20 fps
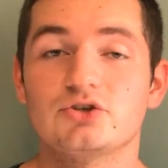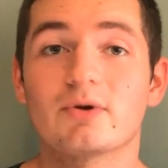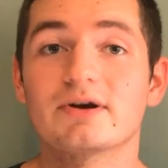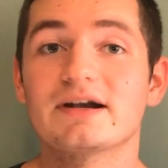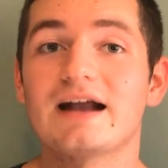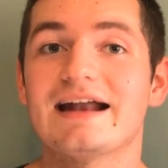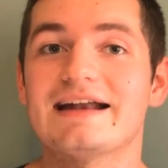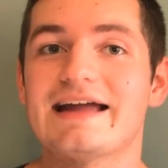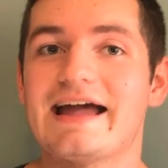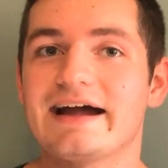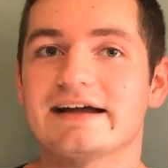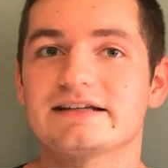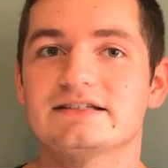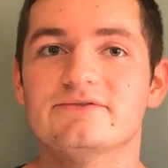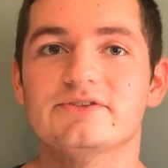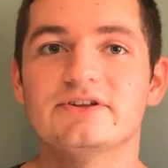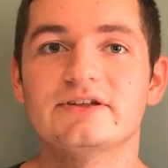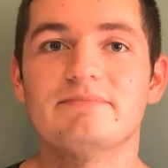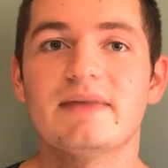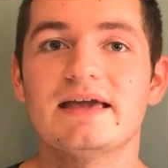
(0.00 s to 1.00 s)
You are not
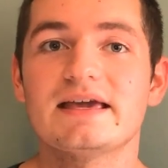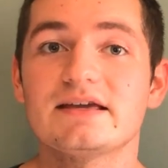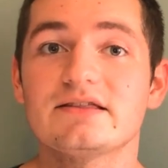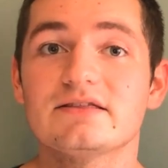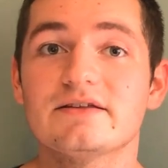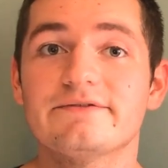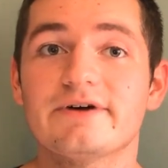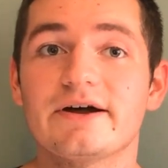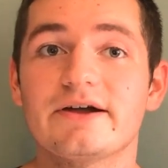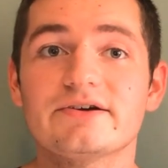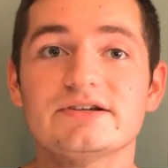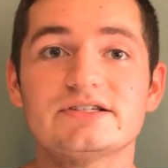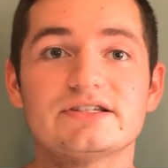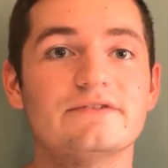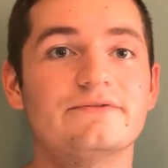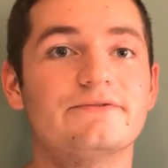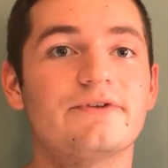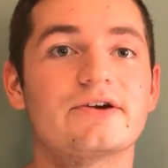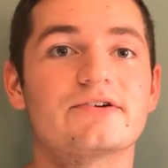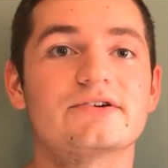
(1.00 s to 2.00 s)
actively making the virus.
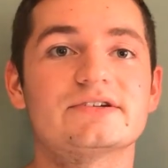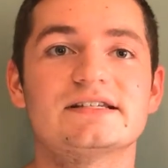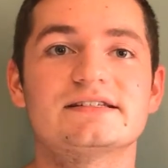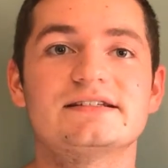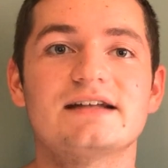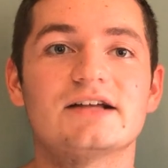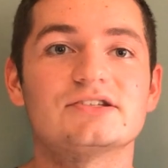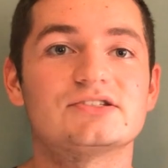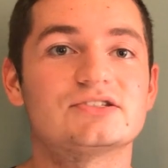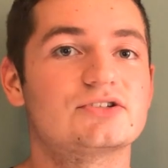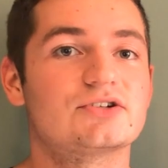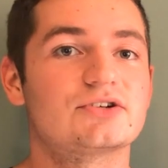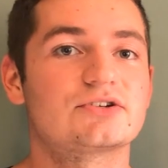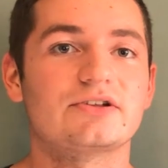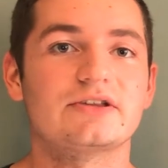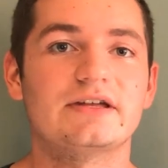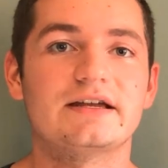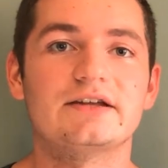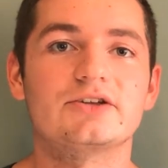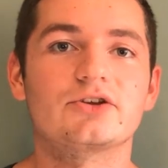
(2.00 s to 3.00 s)
The virus is not
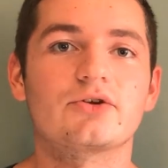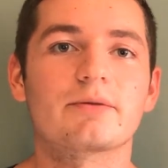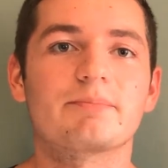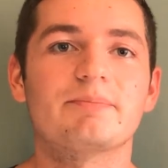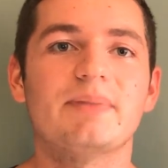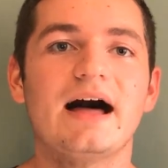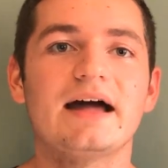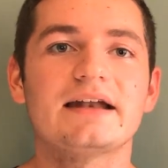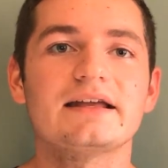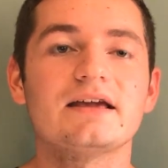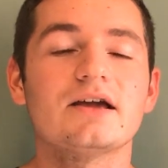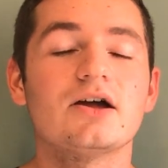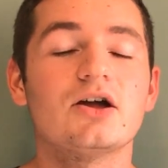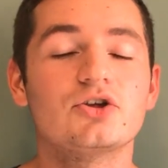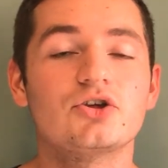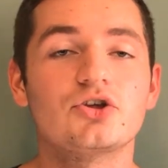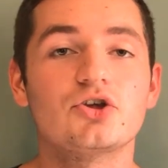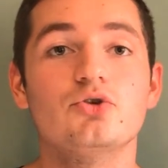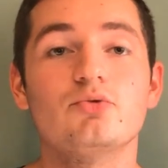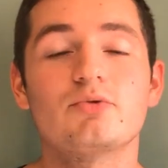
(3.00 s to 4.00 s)
circulating your body.
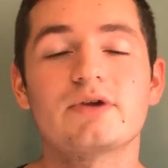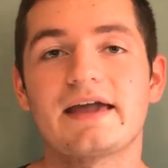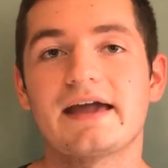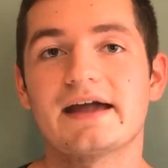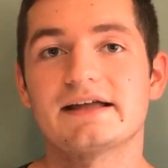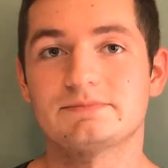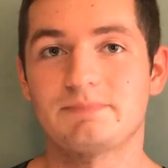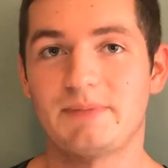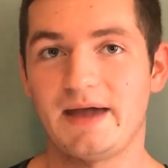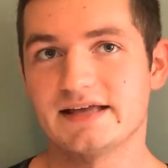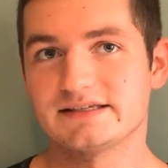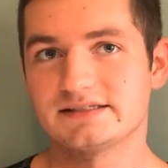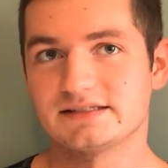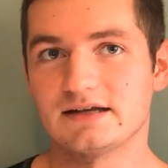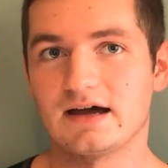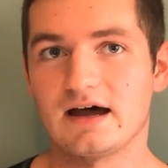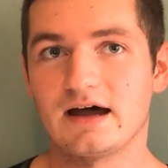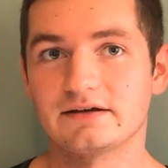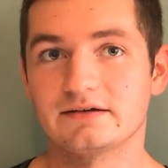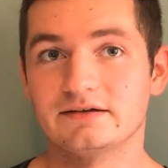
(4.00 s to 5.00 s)
You can't pass
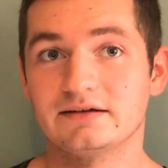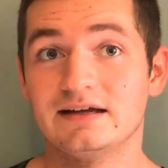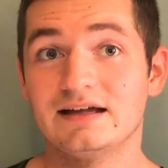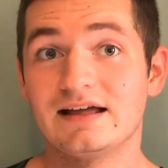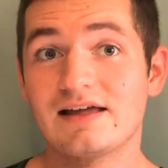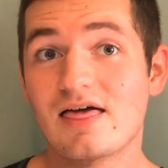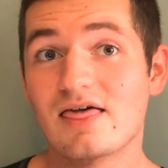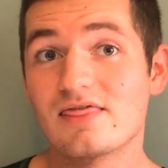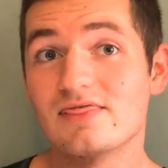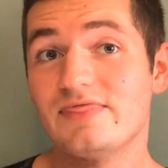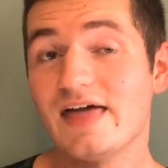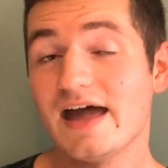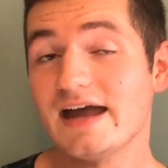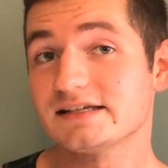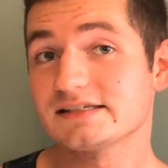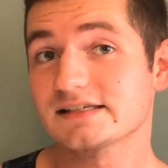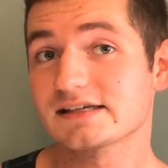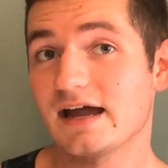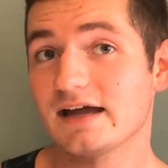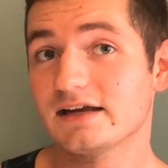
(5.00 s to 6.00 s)
it on. That
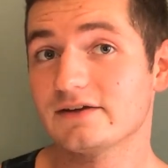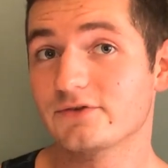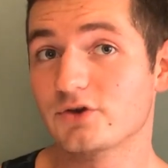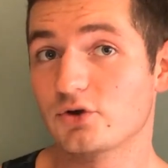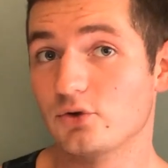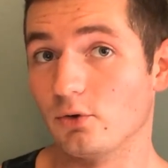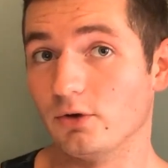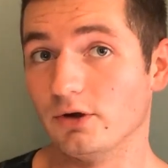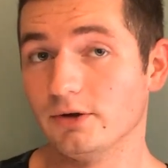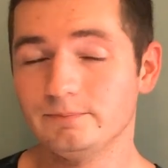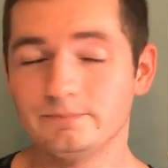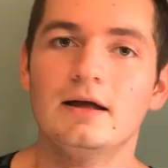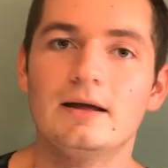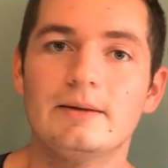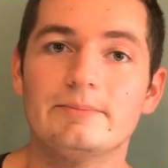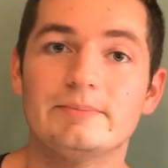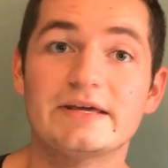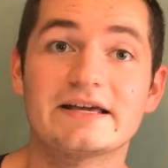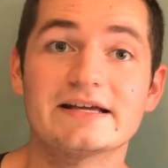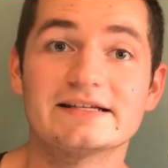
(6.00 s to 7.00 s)
is kind of cool
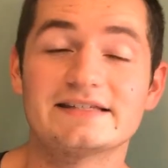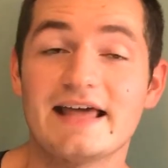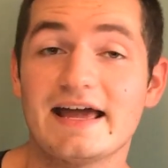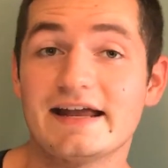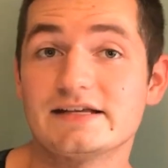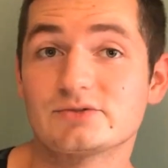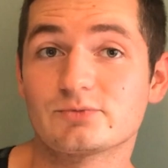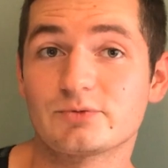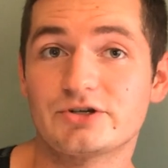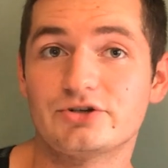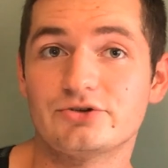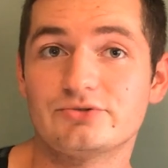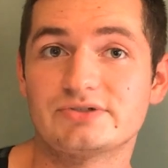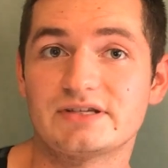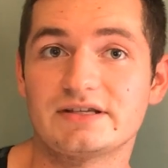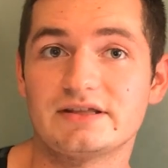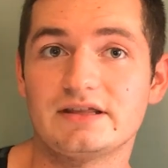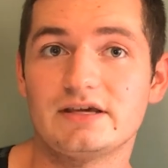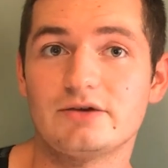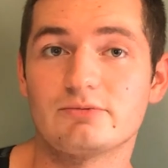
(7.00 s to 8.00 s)
because that is
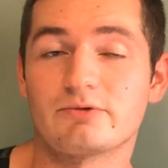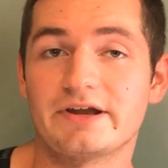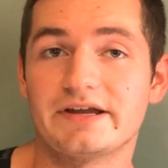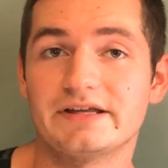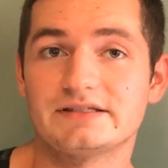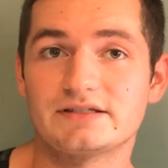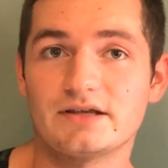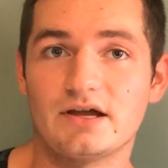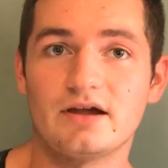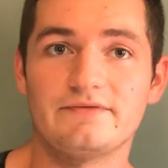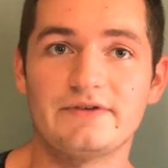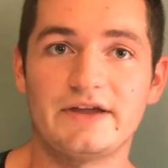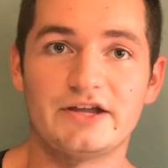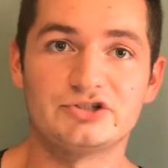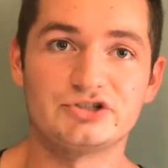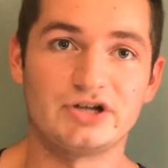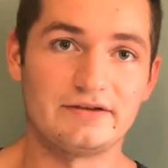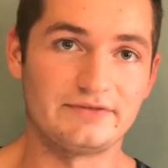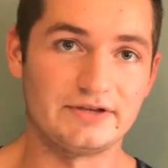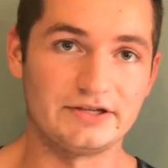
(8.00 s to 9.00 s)
reducing the rates of
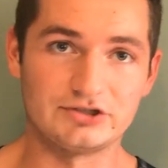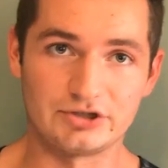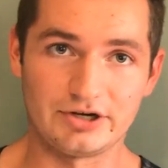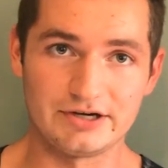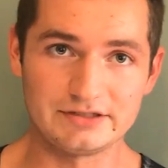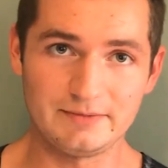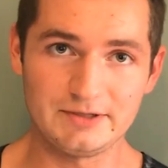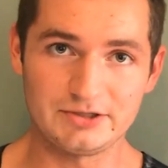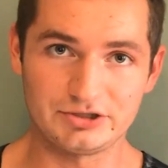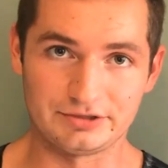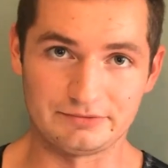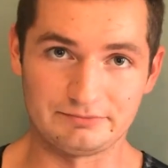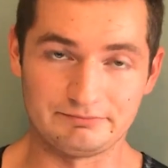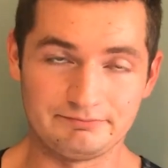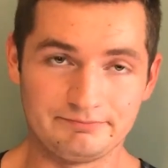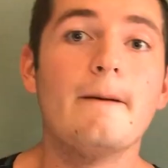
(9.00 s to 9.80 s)
HIV transmission.